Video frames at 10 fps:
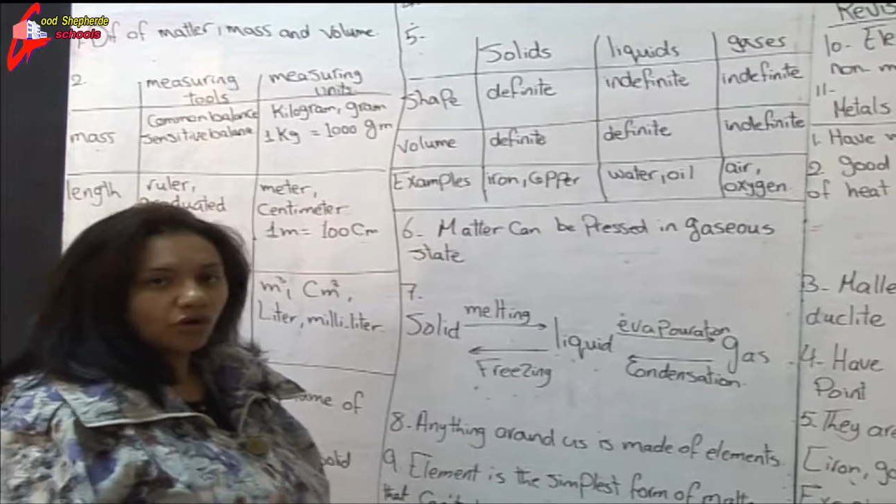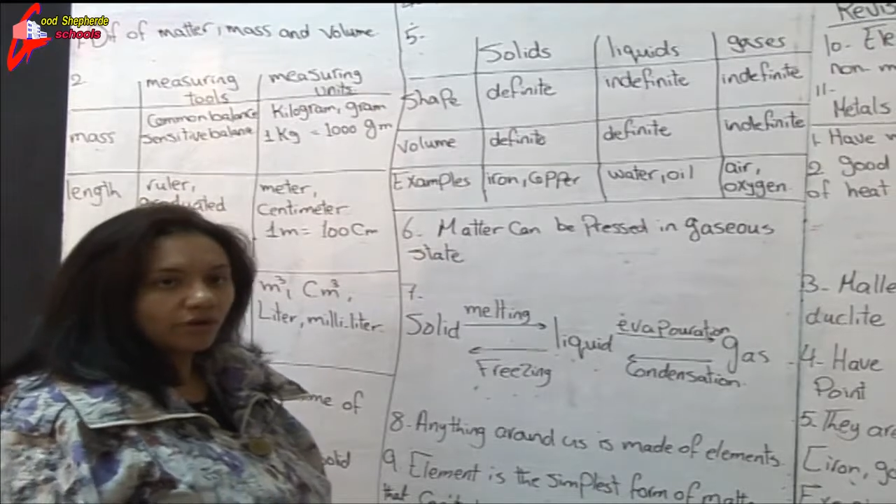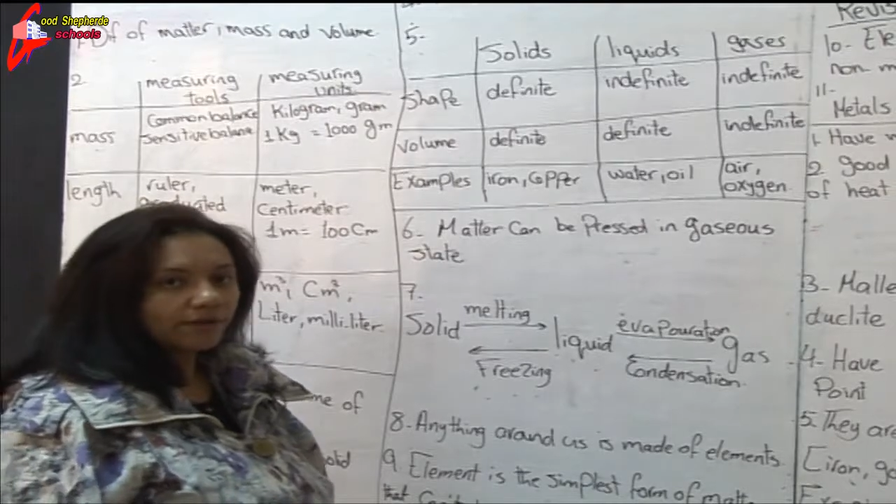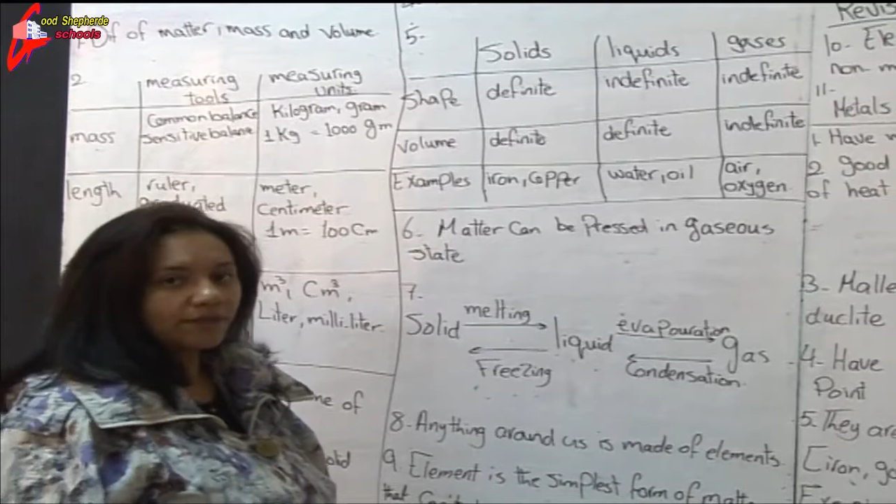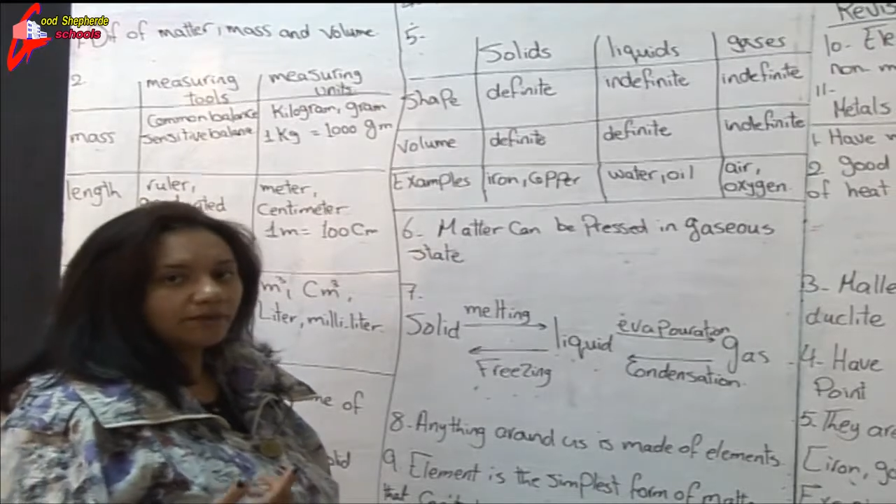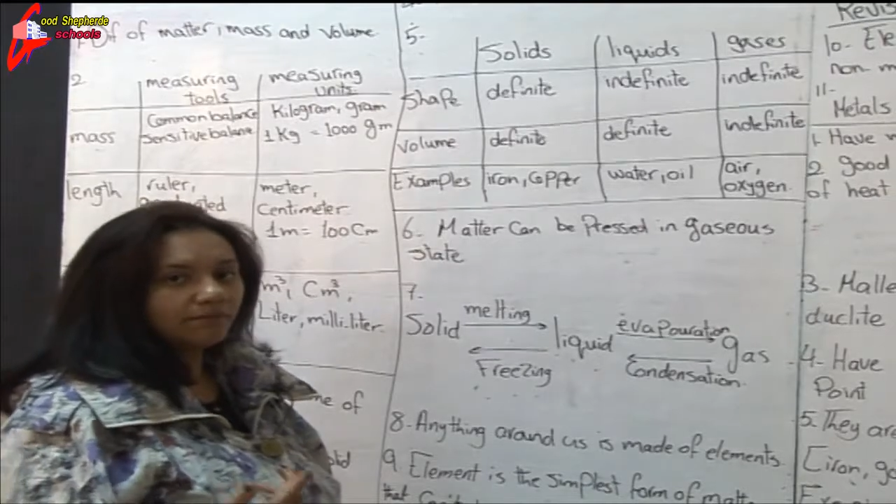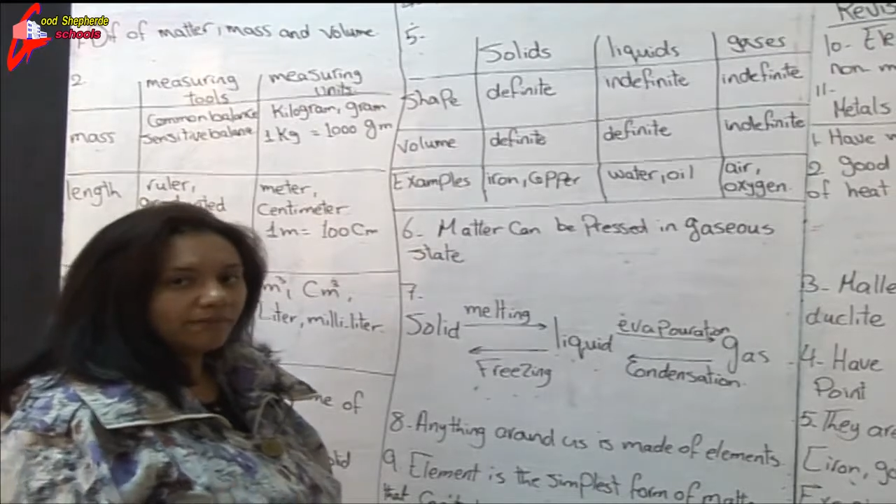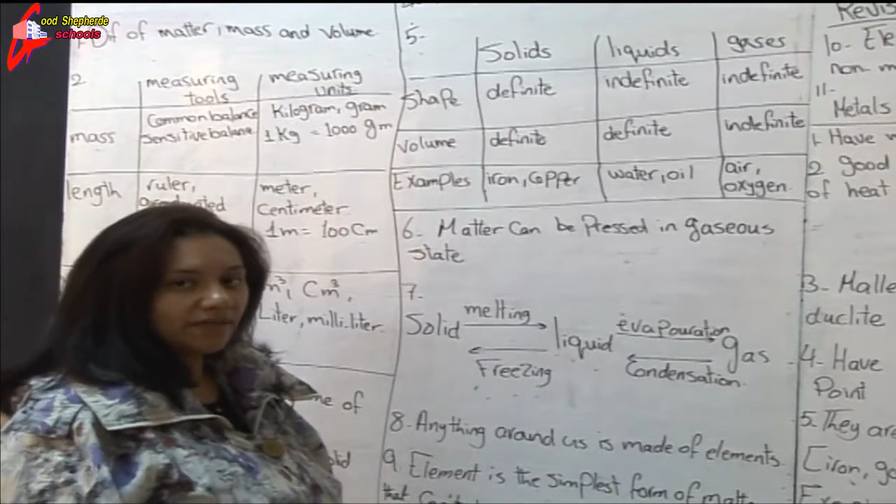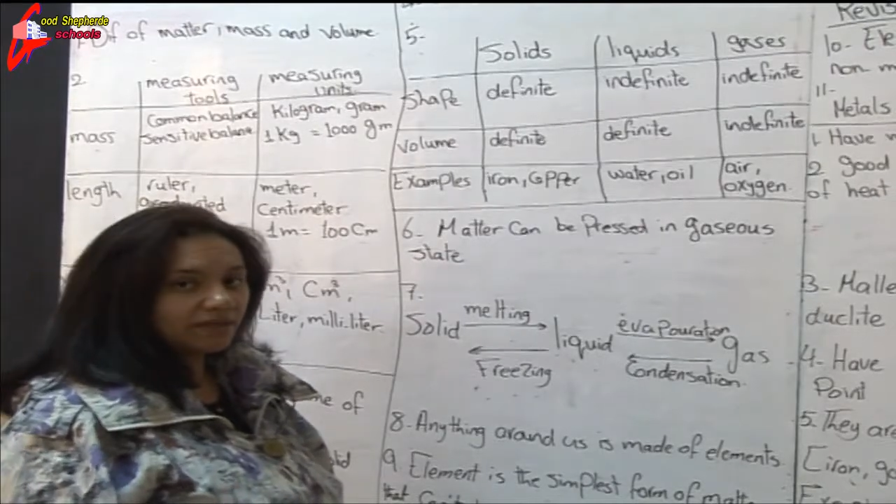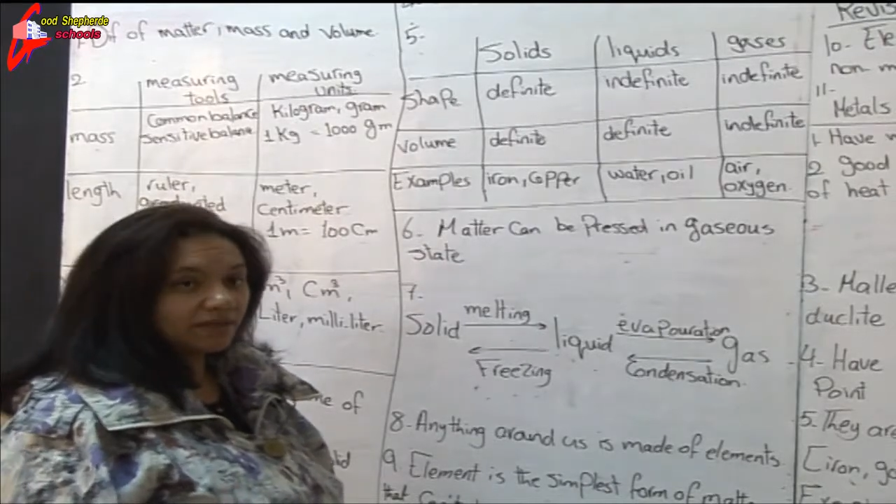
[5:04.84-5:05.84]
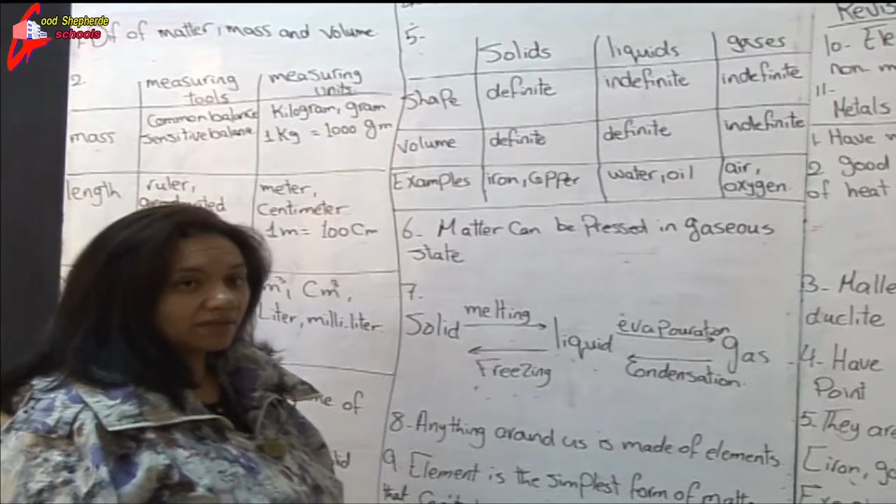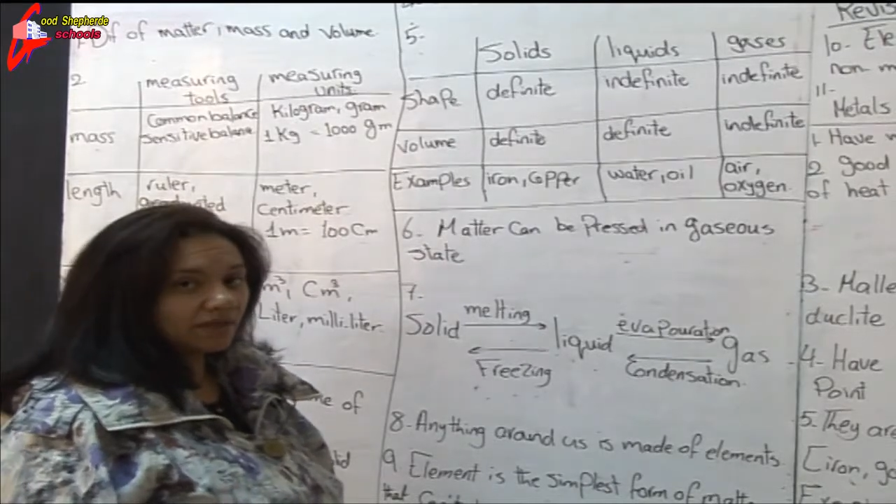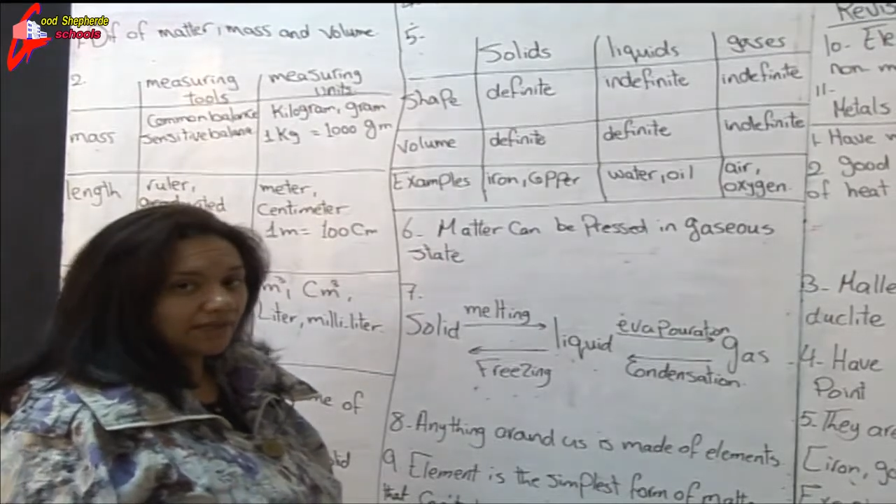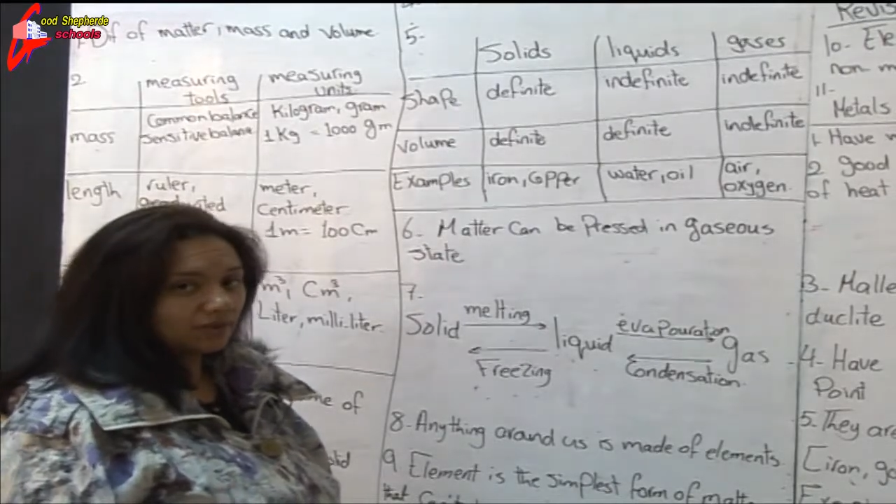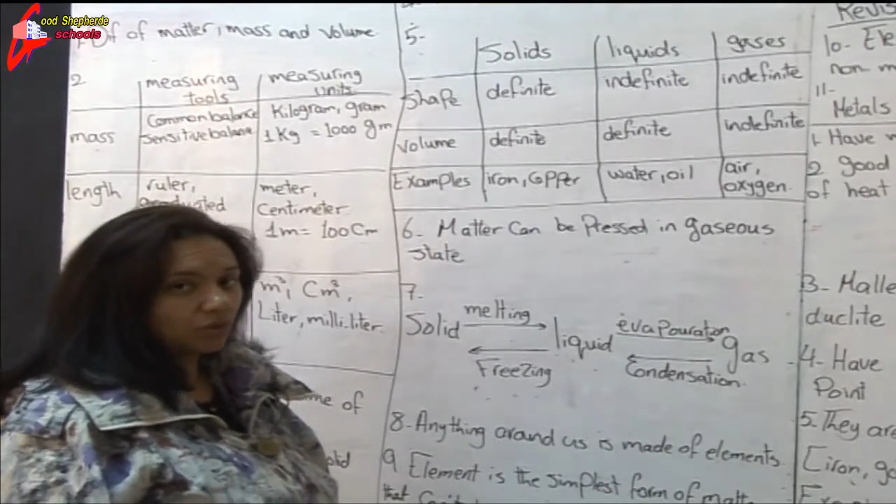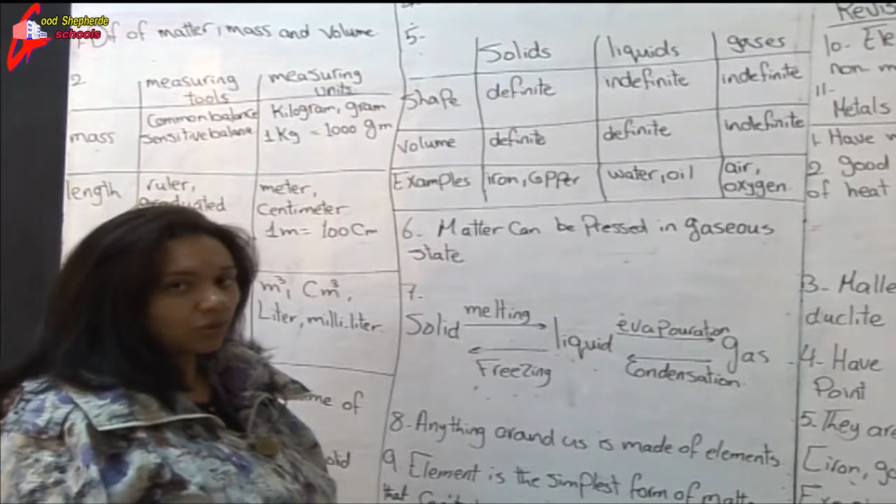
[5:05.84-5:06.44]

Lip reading: oil, milk, and